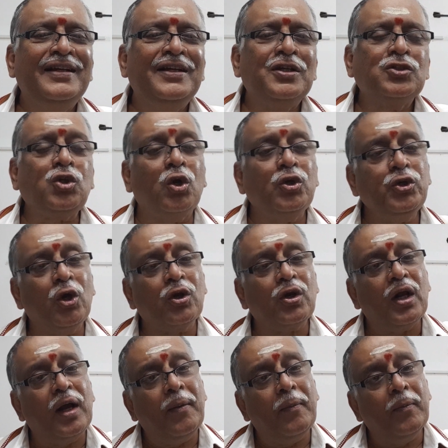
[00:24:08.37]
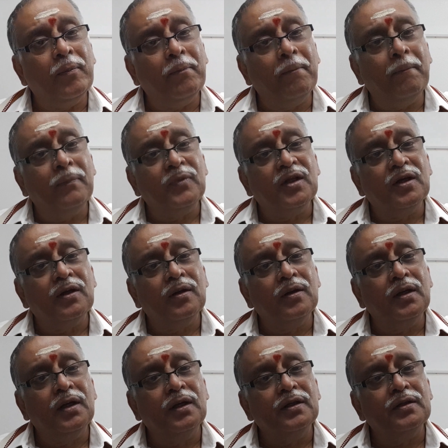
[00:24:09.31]
So your
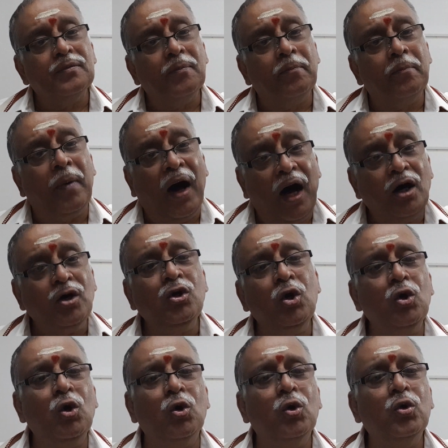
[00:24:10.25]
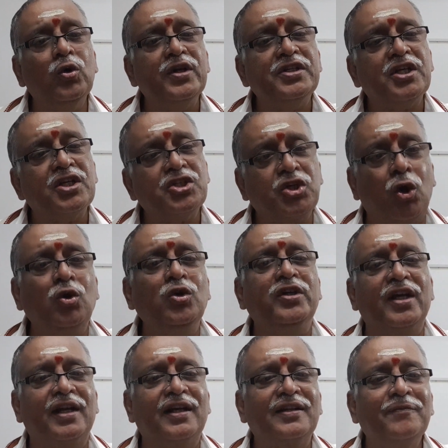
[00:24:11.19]
Bahuhu is a
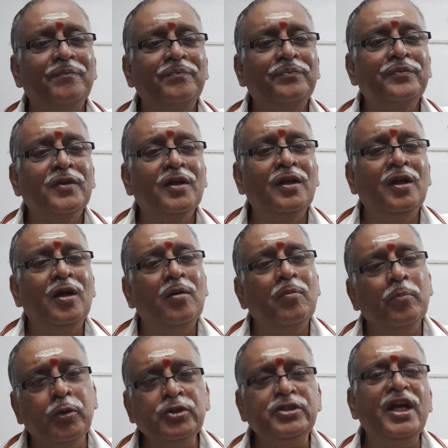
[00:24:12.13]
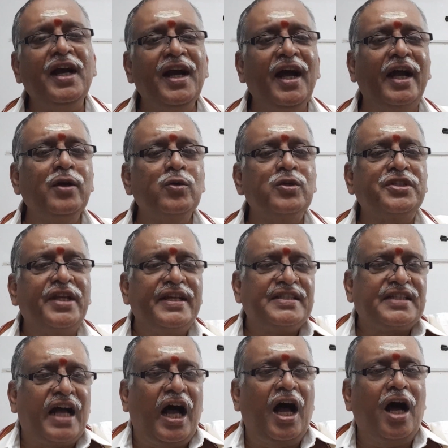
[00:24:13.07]
shoulder. Bhujaha, I would say,
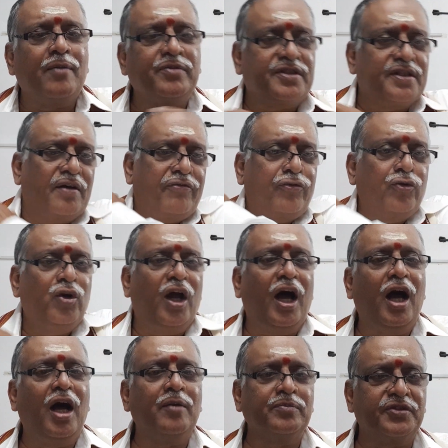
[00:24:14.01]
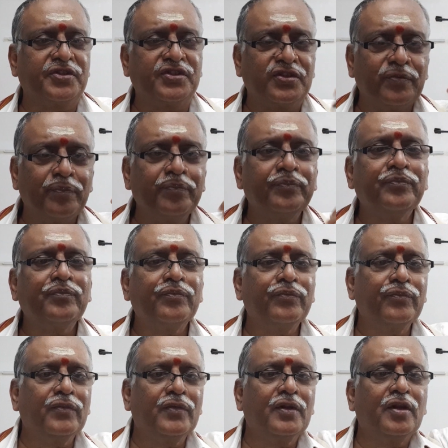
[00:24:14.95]
is the arms, the full arms
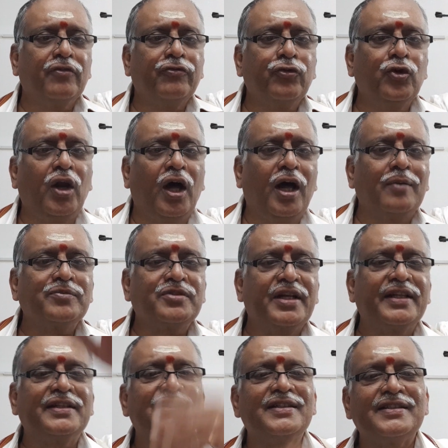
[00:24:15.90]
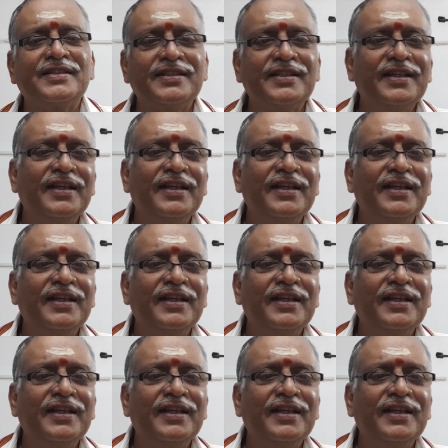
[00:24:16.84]
like this.